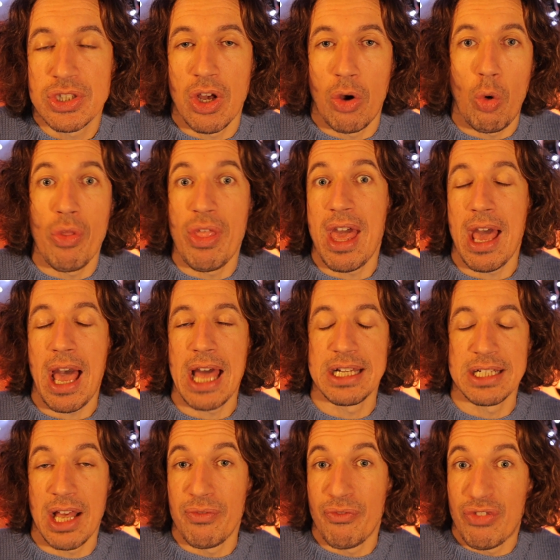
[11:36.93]
or
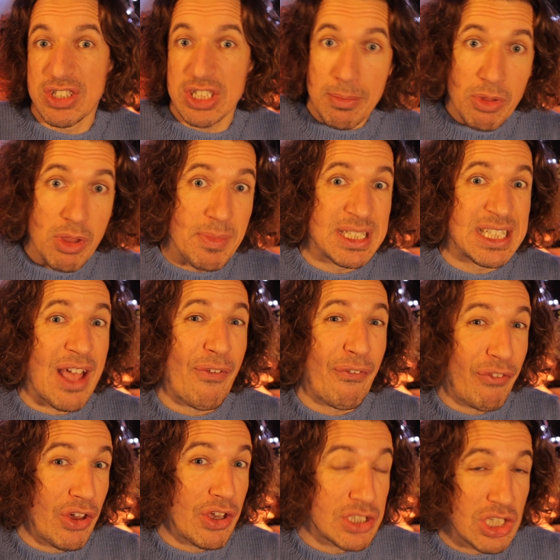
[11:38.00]
and for some of them it's their
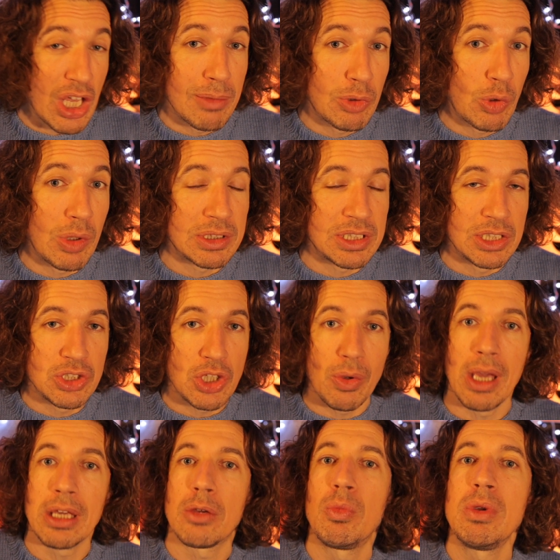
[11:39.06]
first time quilting too.
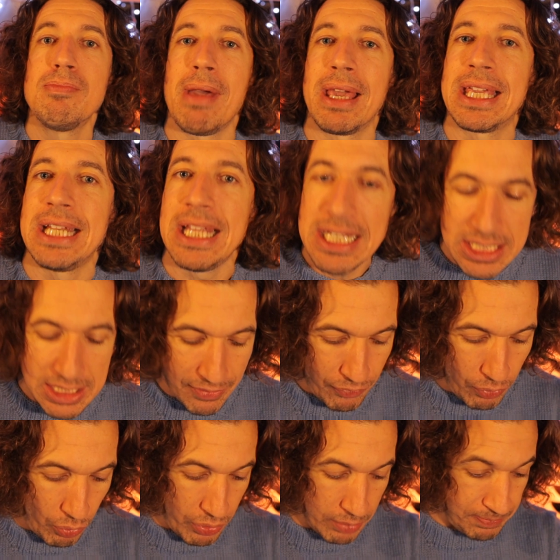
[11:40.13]
How can we make it easier
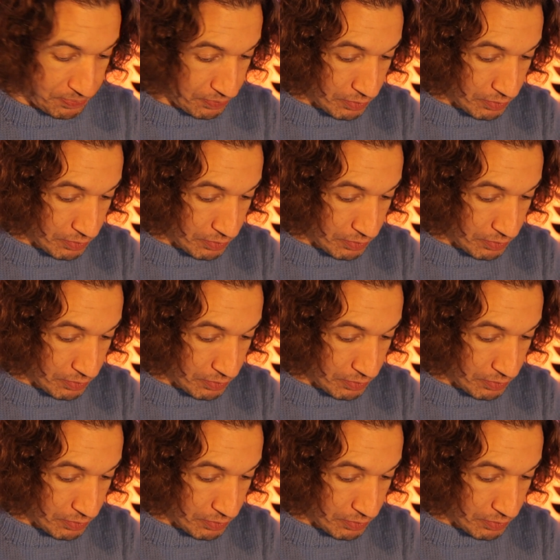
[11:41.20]
for them?